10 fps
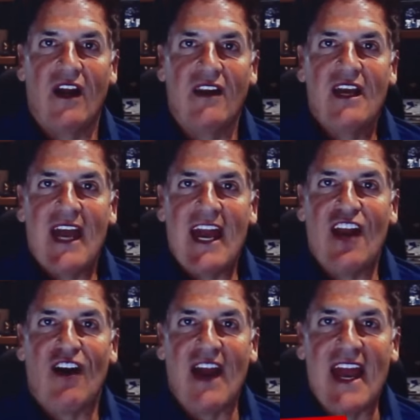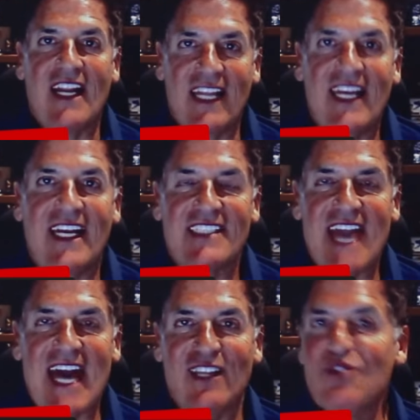How to see notes
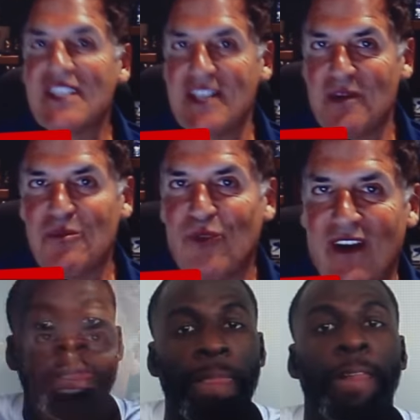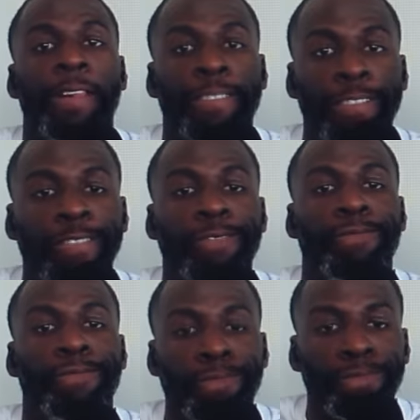on Instagram on laptop.
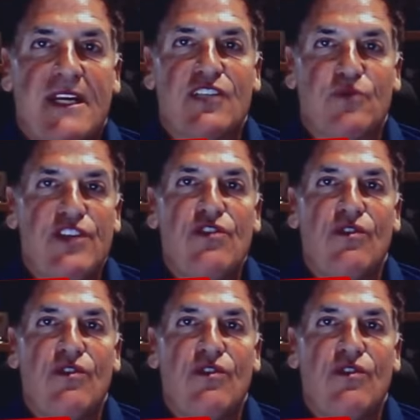Hey everybody,